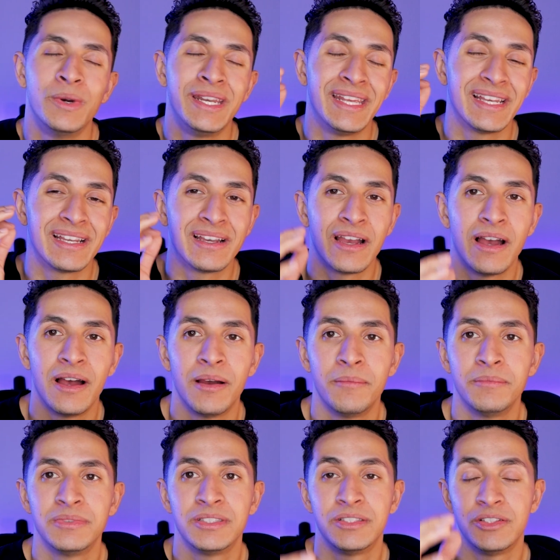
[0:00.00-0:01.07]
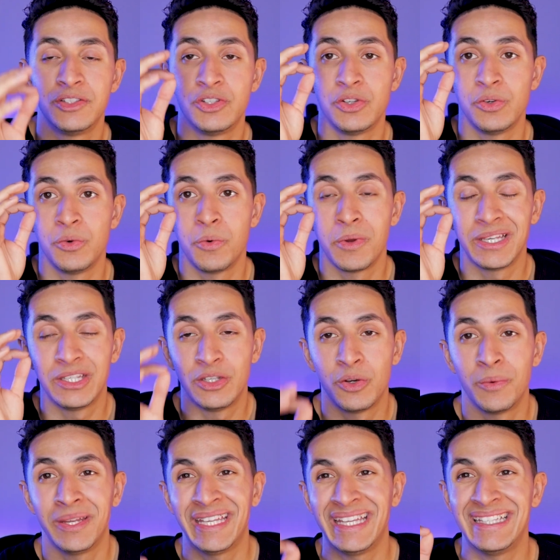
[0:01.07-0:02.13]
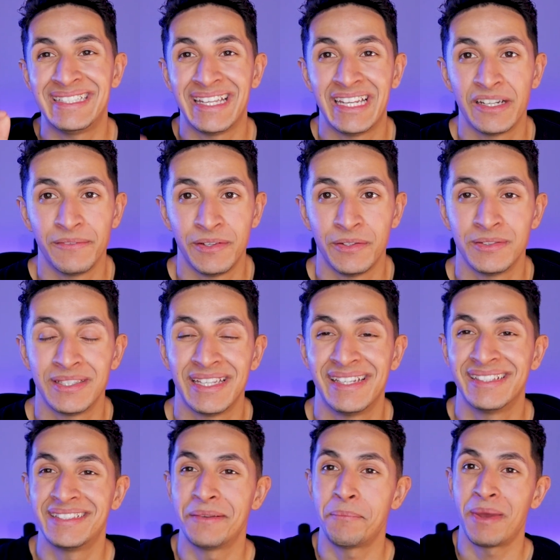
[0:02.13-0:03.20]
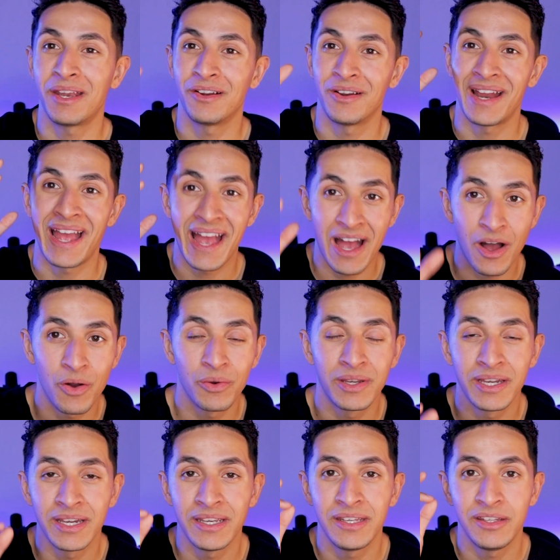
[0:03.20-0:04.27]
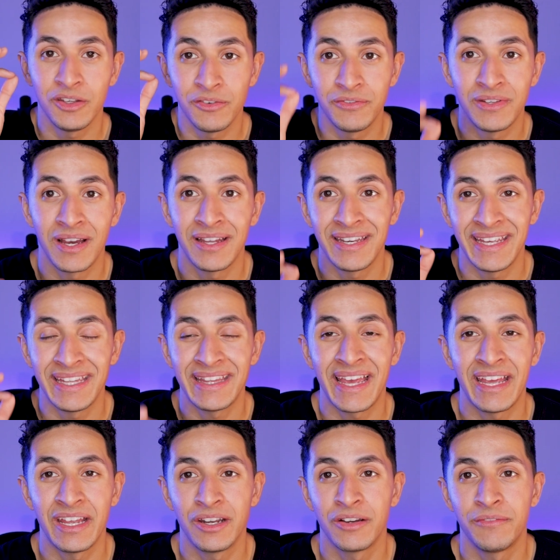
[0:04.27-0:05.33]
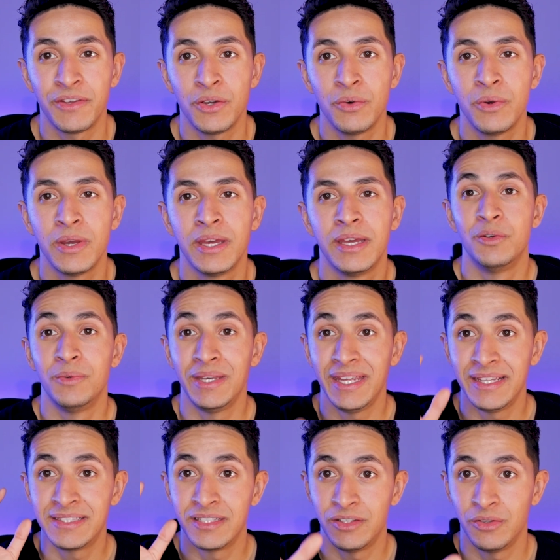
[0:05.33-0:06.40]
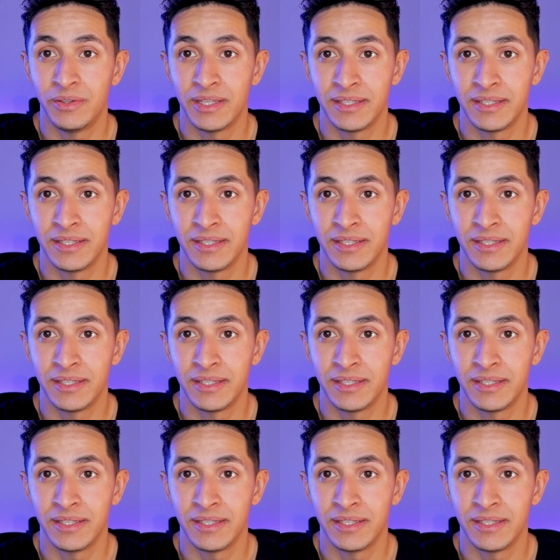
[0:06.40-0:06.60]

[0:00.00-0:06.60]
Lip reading: When it comes to doing these interviews, it doesn't matter how good you've done in that interview, you need to do